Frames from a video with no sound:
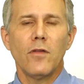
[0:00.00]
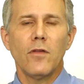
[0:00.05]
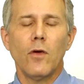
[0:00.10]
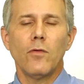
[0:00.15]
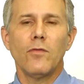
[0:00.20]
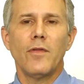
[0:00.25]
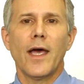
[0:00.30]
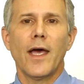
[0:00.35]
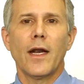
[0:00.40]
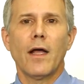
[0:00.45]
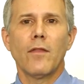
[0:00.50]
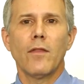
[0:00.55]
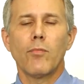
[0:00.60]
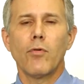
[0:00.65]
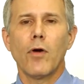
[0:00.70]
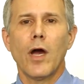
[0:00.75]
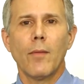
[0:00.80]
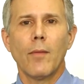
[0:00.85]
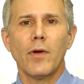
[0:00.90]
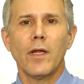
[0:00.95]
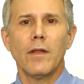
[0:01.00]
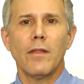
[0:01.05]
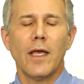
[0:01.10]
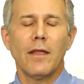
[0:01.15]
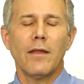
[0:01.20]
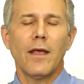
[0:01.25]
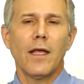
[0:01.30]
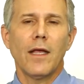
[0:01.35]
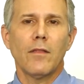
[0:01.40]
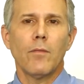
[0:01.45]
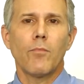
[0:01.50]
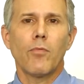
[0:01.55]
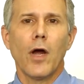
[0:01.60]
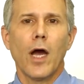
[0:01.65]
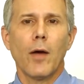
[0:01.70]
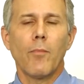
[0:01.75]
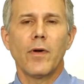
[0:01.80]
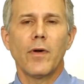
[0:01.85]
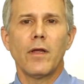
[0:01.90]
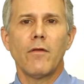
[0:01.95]
no debt on the property, they take the
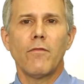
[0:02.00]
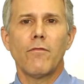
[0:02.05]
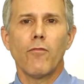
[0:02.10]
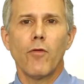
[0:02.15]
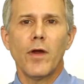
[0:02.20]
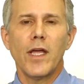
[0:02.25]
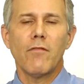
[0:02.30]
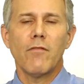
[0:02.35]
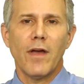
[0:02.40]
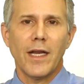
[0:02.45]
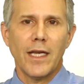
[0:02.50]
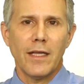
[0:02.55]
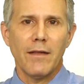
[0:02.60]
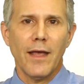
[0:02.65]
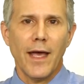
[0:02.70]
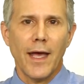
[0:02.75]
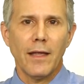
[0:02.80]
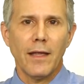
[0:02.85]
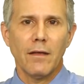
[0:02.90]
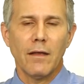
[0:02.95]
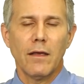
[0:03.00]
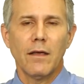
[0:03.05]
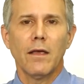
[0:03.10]
property free of any debt,